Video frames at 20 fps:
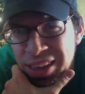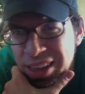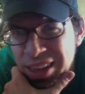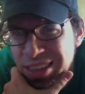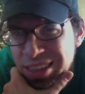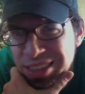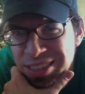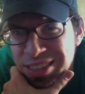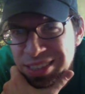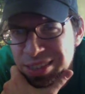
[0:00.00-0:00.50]

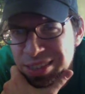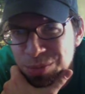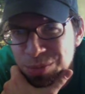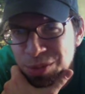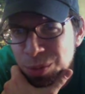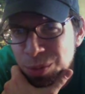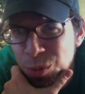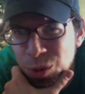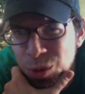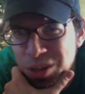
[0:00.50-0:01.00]
is
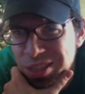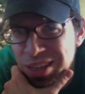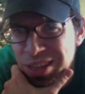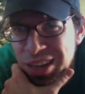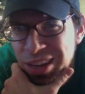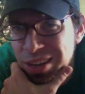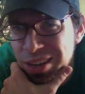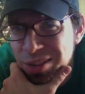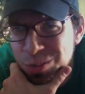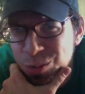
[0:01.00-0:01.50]
February
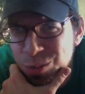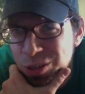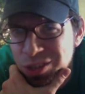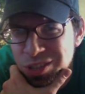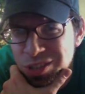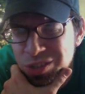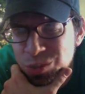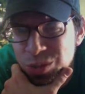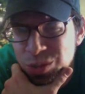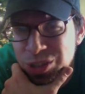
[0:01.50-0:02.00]
2nd, which
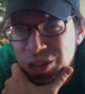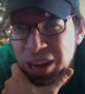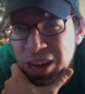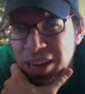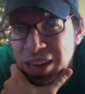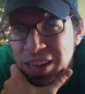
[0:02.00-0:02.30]
is we tried